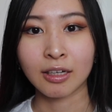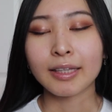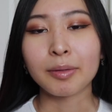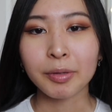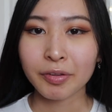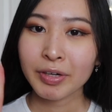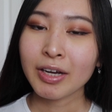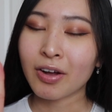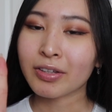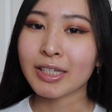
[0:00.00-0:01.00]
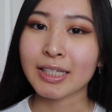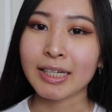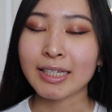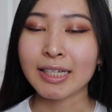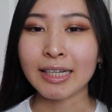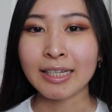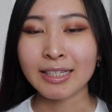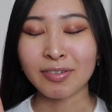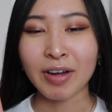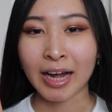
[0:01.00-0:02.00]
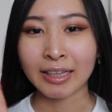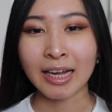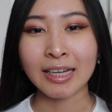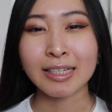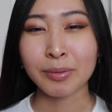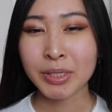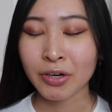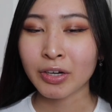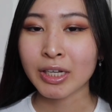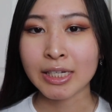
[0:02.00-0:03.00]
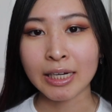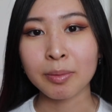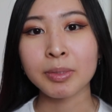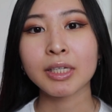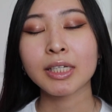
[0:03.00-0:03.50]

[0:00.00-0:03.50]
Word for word: Number three on this list is the fact that cybersecurity teams